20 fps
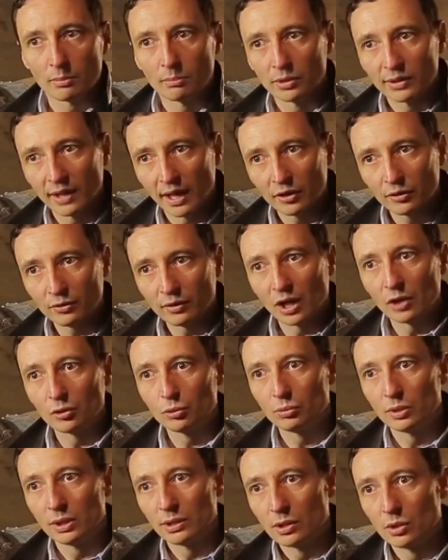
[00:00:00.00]
But as far
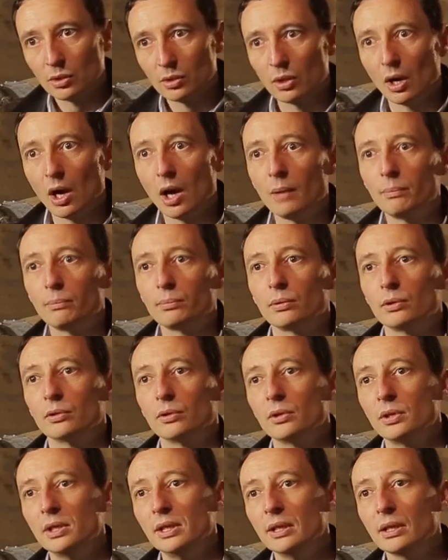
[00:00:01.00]
as we go up on
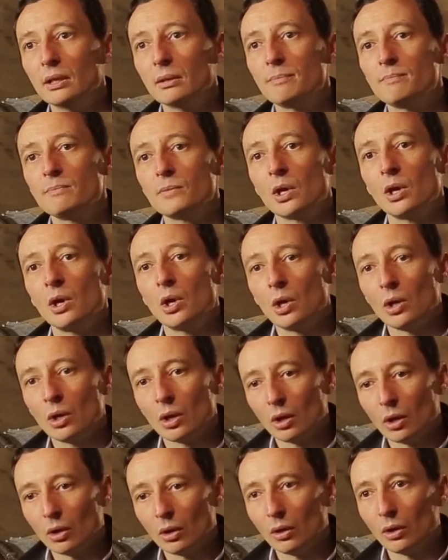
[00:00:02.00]
the hill,
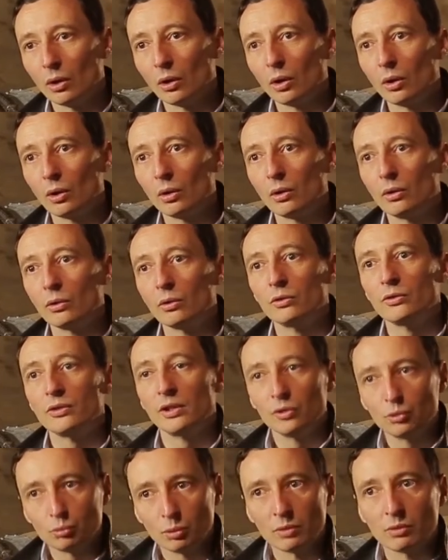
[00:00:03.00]

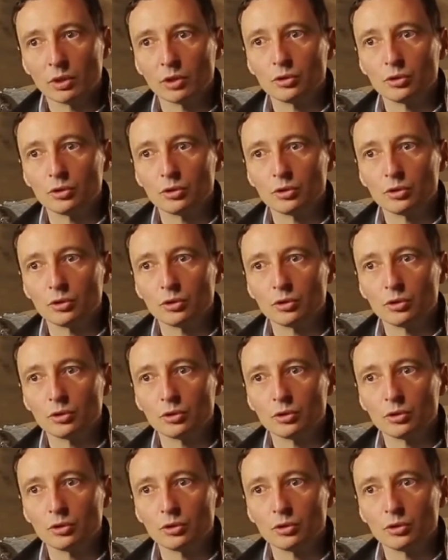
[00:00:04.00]
since we